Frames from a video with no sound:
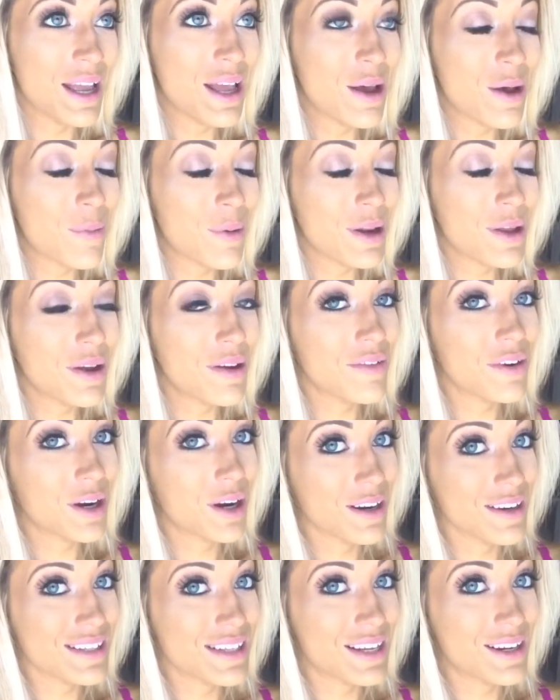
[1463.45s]
when you have your
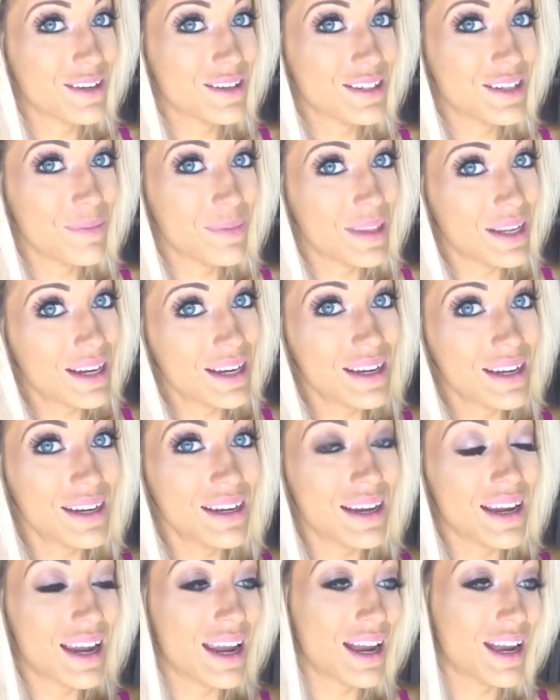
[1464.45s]
heart set on
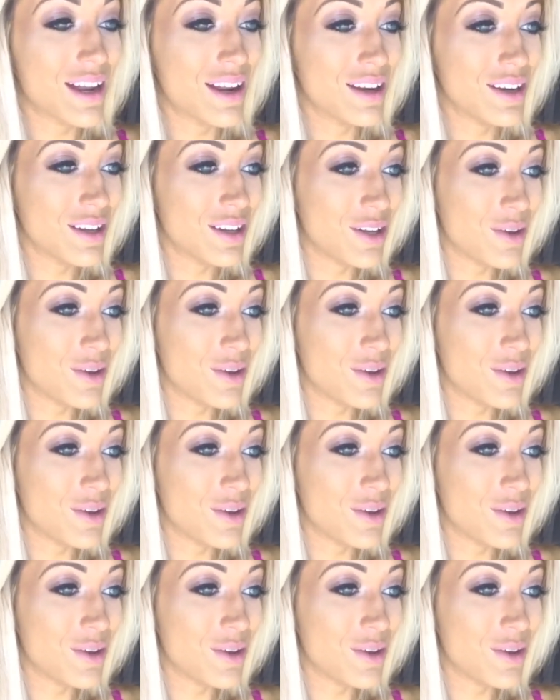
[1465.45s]
something and